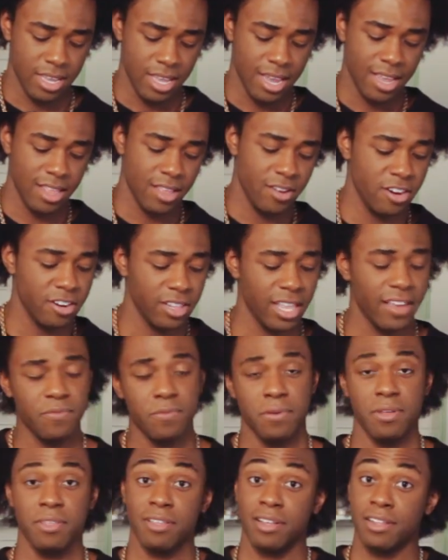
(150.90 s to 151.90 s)
And then you're left
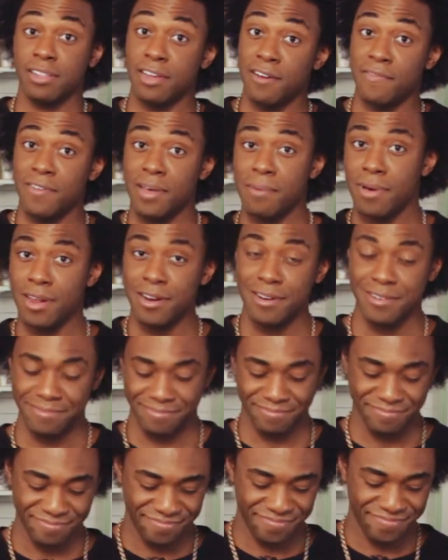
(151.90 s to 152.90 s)
with clarified butter.
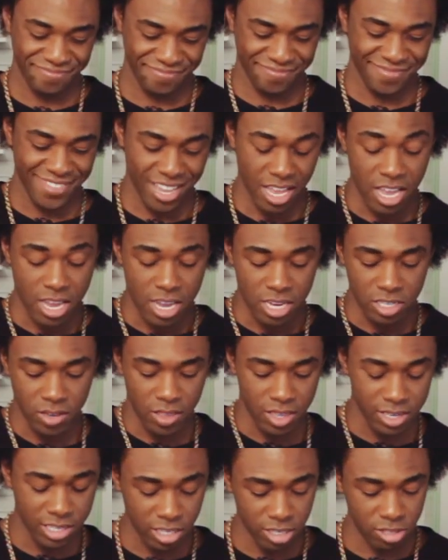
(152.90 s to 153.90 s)
So
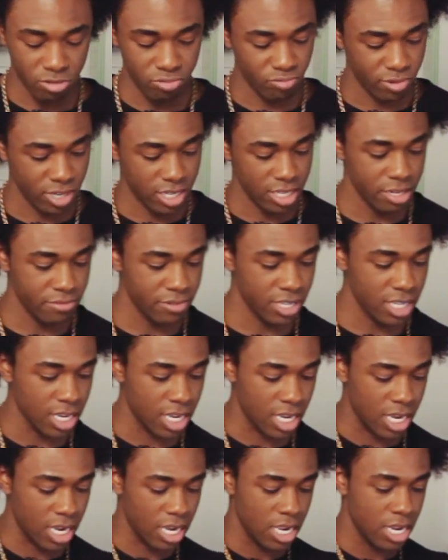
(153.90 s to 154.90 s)
this looks really, really
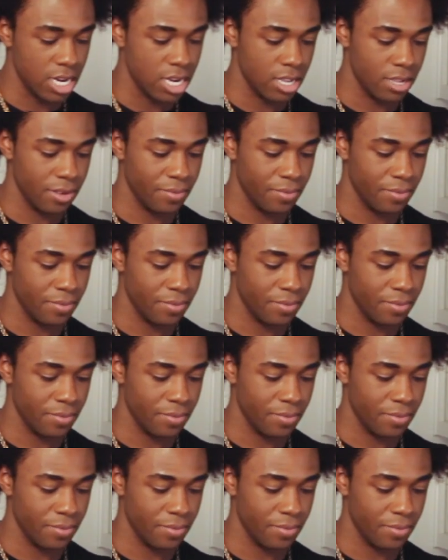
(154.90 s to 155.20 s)
good.